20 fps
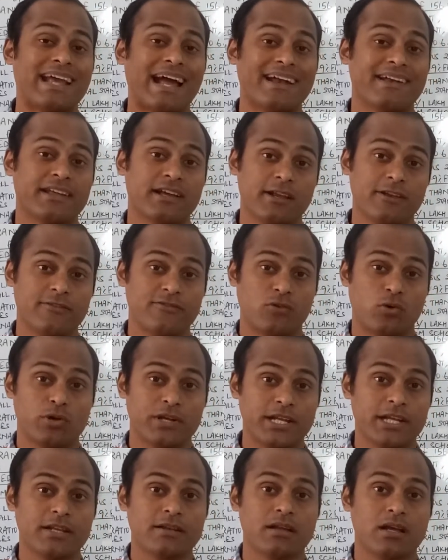Article
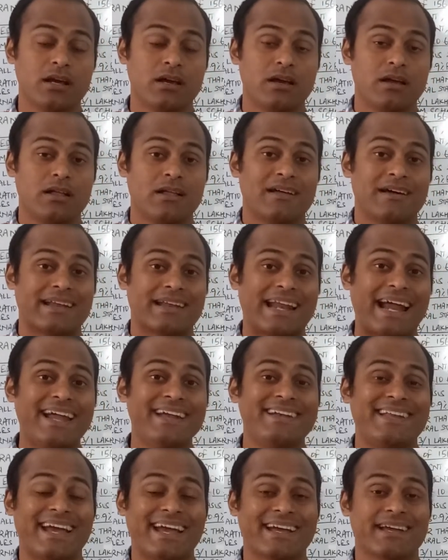14.
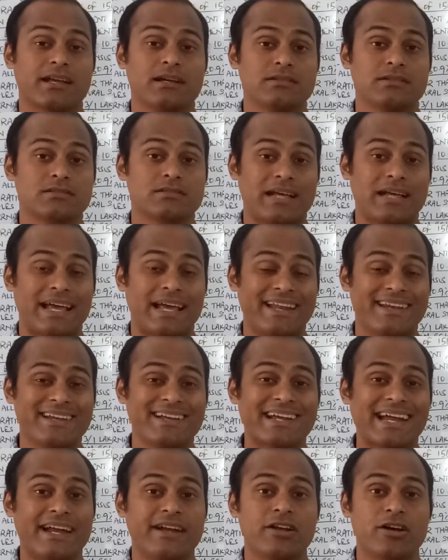Right against
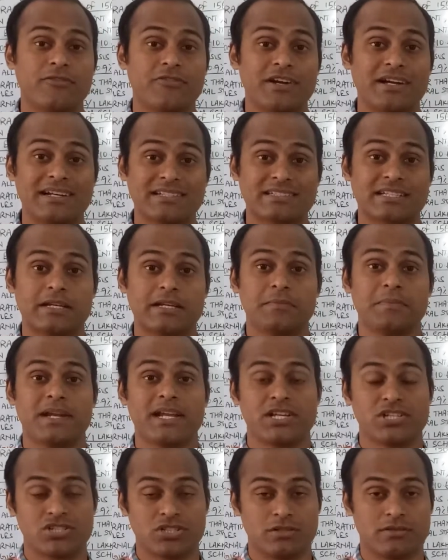any kind of a
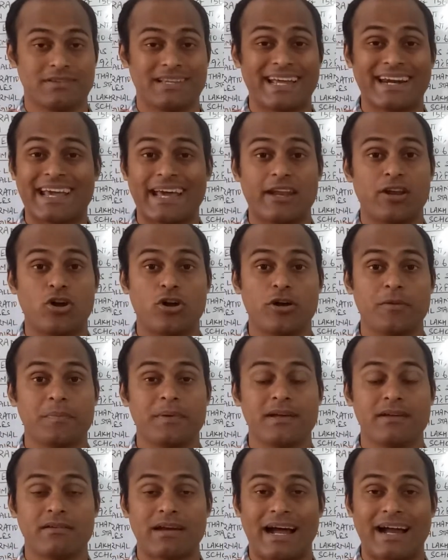discrimination. There
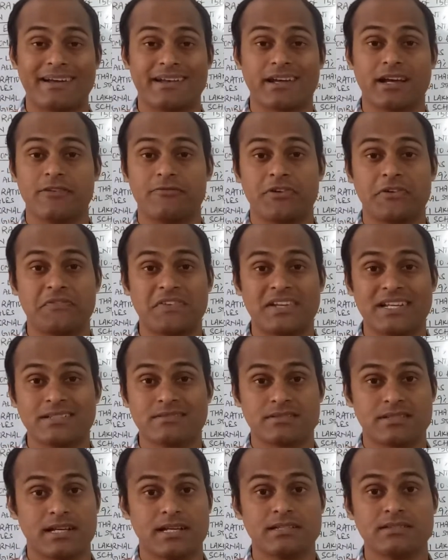cannot be, Article
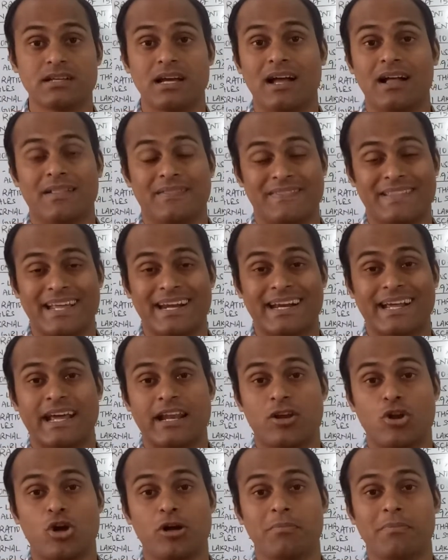15 says, there
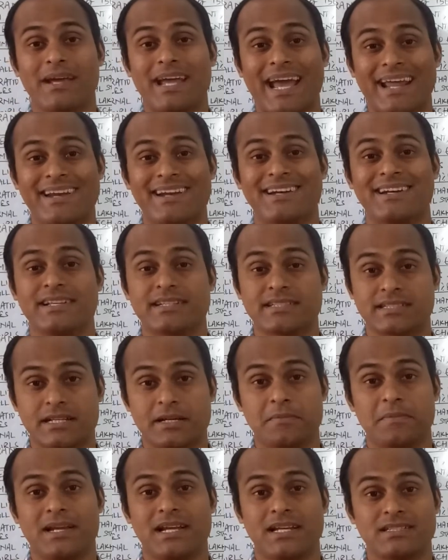cannot be any
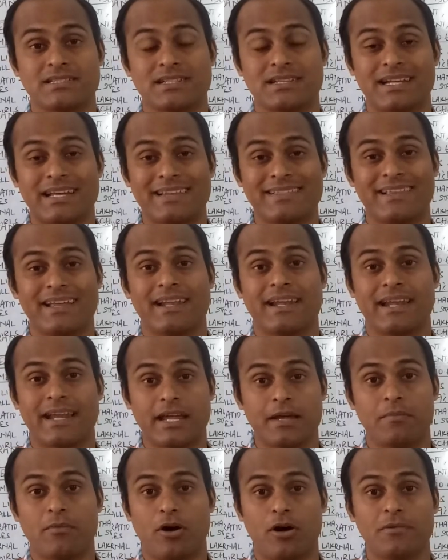discrimination in the
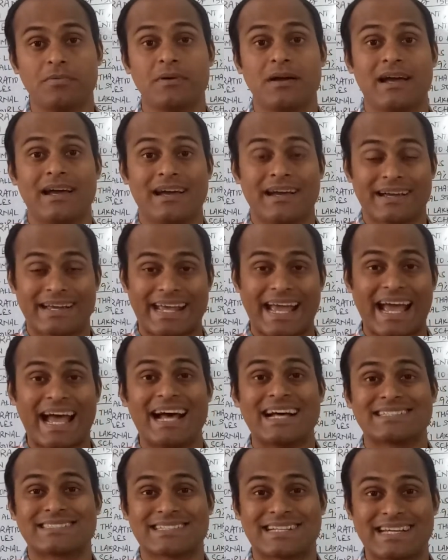name of
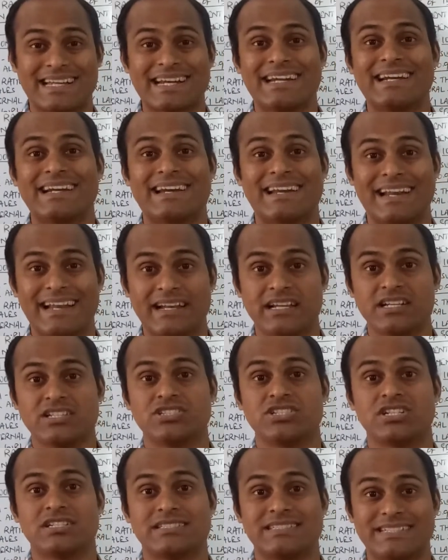caste, creed,
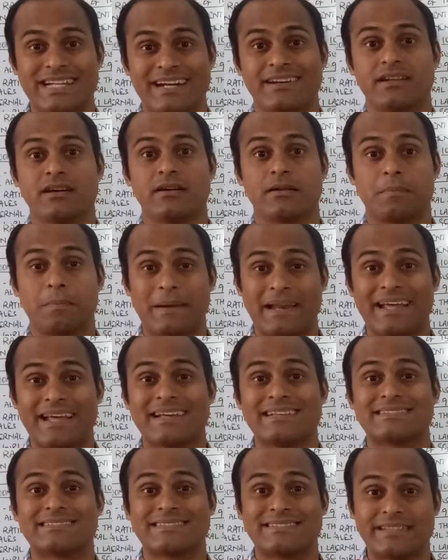religion, gender,
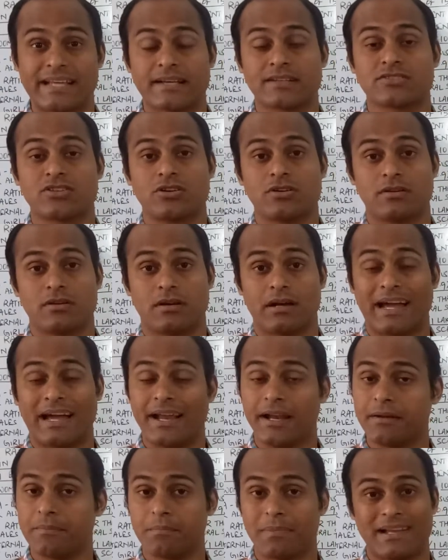place, sex
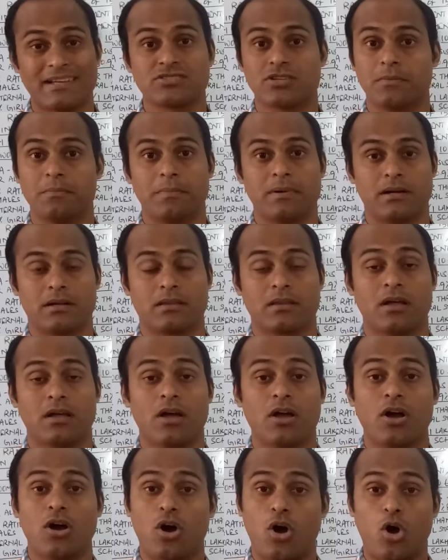and place of birth.
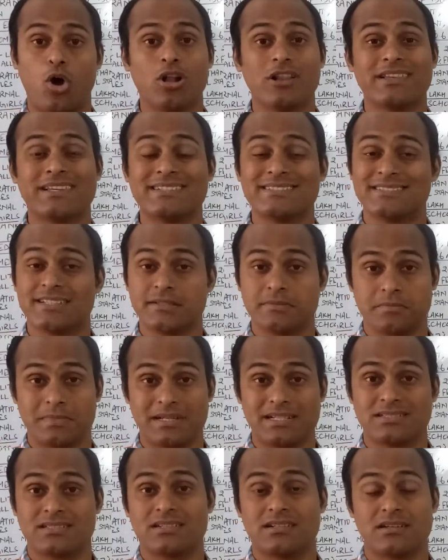All this is
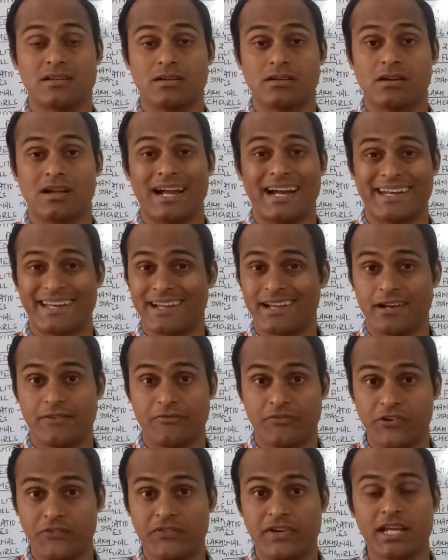mentioned on
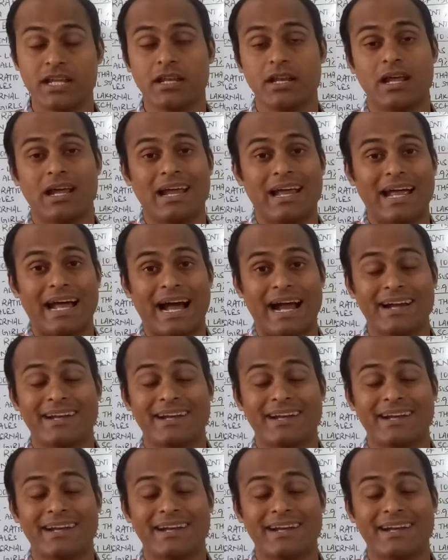Article 15.